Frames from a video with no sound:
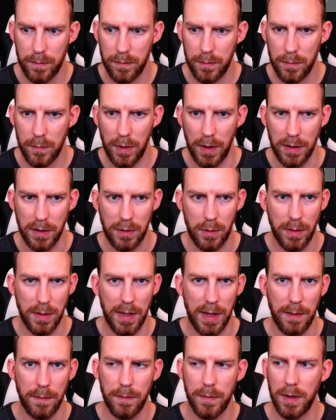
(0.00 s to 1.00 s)
Right, let's quit
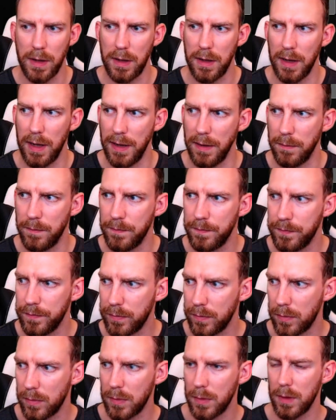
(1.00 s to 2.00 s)
that. Okay.
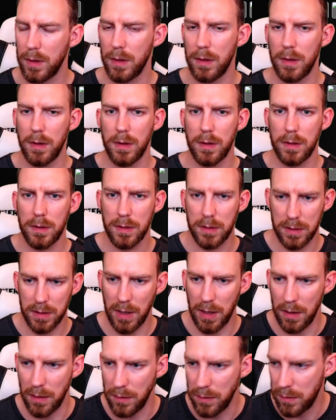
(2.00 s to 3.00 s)

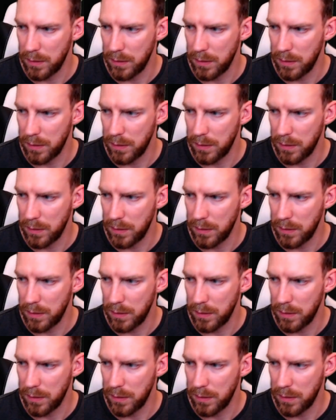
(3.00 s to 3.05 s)
So,